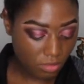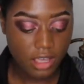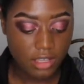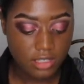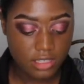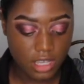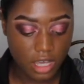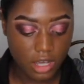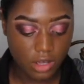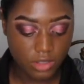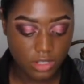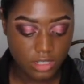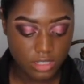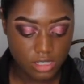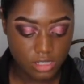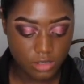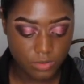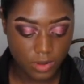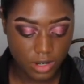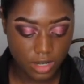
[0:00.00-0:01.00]
So
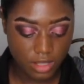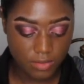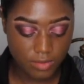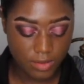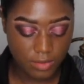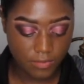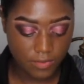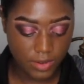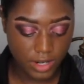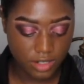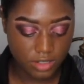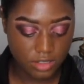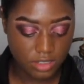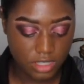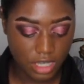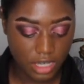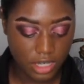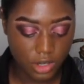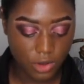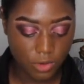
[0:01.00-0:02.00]
this is one of the first
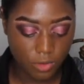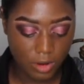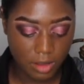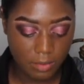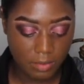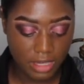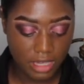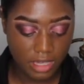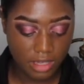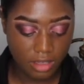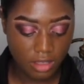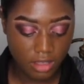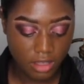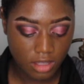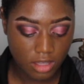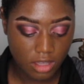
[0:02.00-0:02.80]
like creamy